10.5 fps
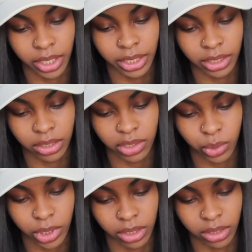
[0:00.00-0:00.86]
And then
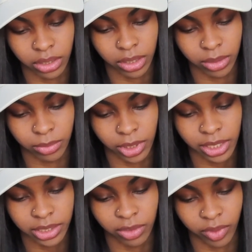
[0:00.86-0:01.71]
you can
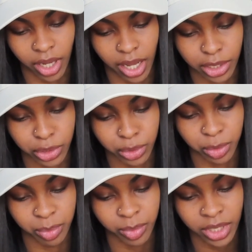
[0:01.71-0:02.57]
click the
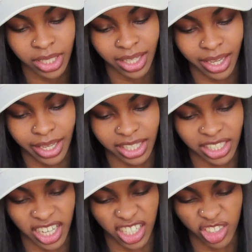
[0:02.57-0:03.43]
volume, and
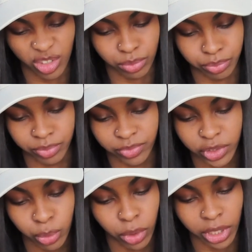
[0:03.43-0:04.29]
like
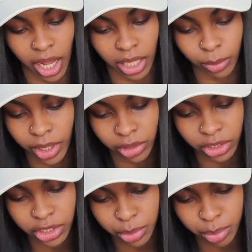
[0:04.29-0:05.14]
if you want it all the way on
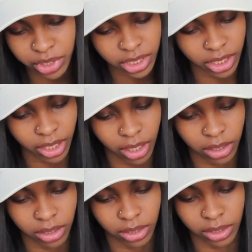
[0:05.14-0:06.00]
100%,
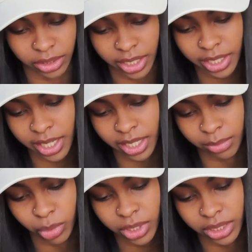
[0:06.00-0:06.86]
oh, they
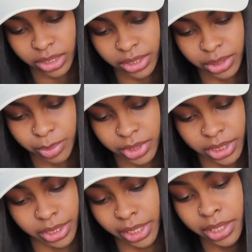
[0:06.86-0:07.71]
got more than
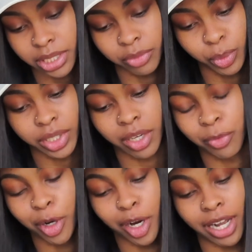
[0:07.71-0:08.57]
100%. I ain't never went
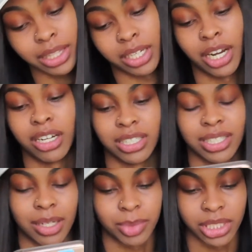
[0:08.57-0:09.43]
that far. I thought I only
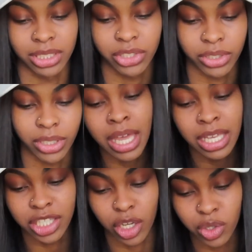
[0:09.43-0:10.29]
stopped at 100.
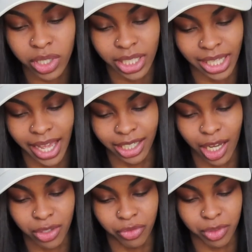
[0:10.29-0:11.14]
So you can like
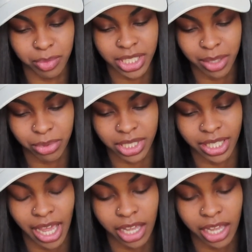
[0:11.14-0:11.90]
go from 10%.